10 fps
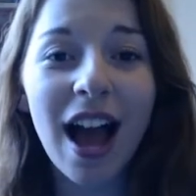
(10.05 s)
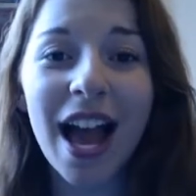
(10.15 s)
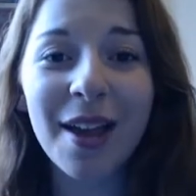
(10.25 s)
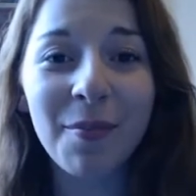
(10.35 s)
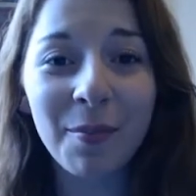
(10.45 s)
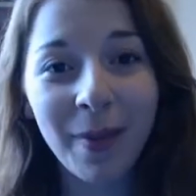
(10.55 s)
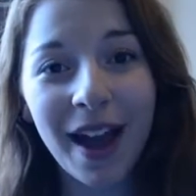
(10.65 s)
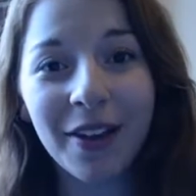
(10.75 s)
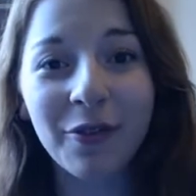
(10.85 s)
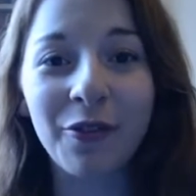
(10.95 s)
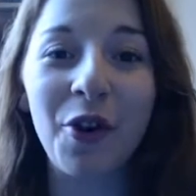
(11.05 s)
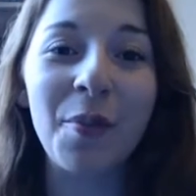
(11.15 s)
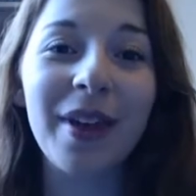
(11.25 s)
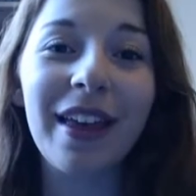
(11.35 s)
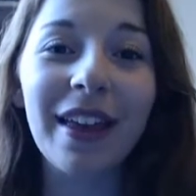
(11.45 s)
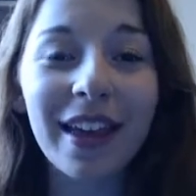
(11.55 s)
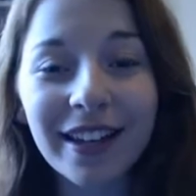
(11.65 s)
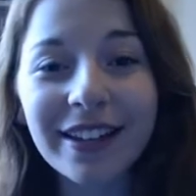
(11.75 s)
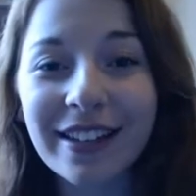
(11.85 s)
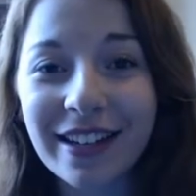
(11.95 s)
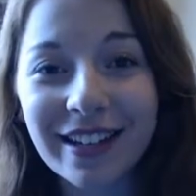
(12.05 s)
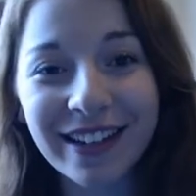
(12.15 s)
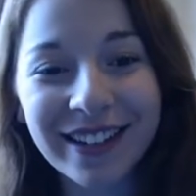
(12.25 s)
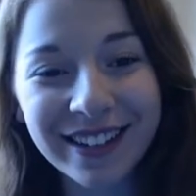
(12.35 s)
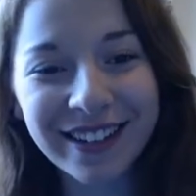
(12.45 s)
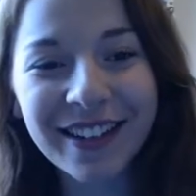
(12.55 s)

I am back from Italy,